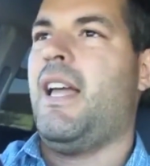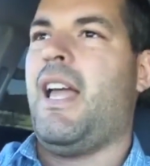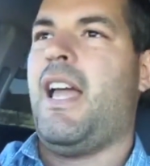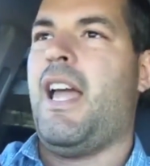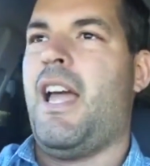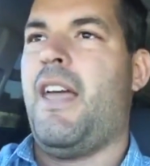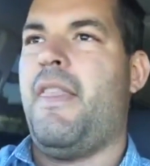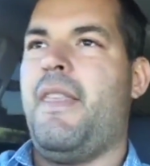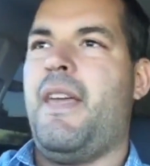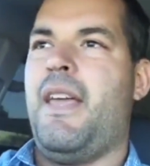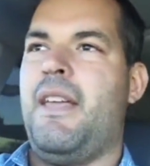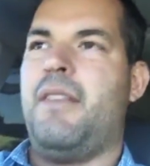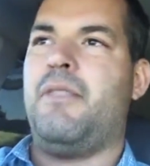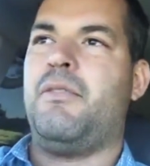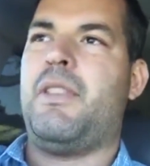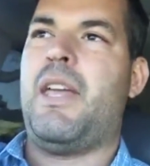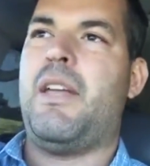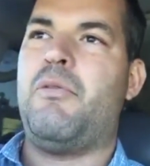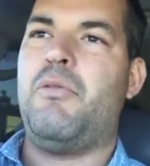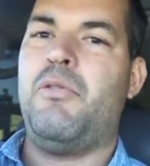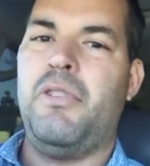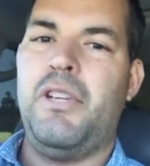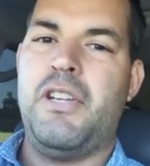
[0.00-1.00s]
and
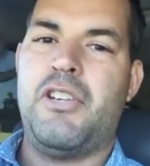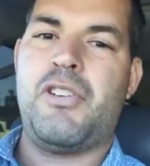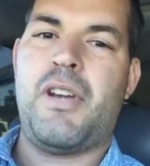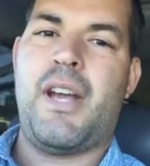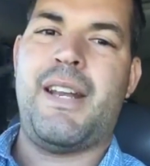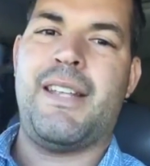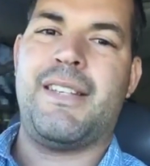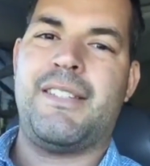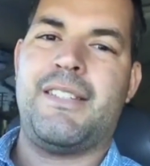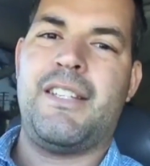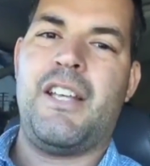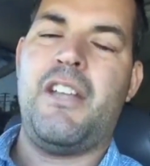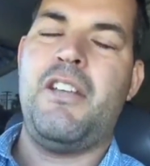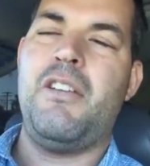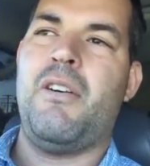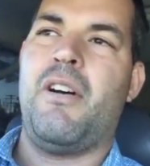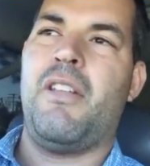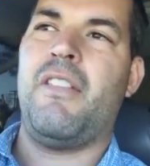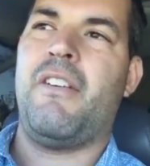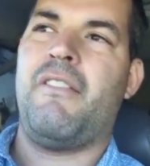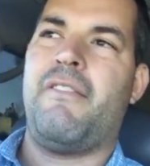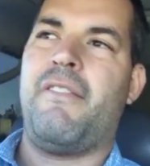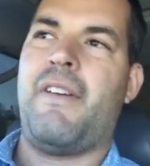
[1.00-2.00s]
they really try to sell you
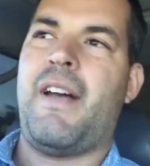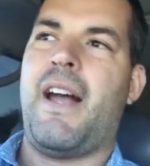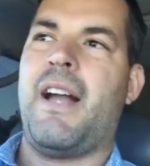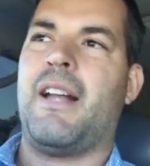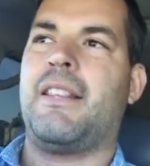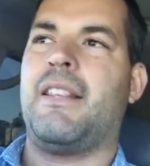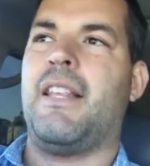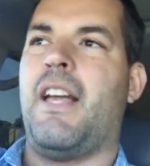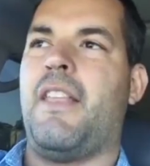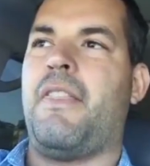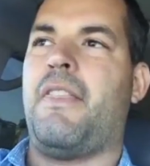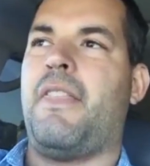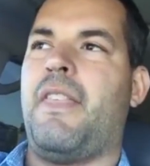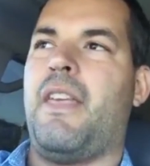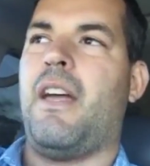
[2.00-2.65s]
on the fact that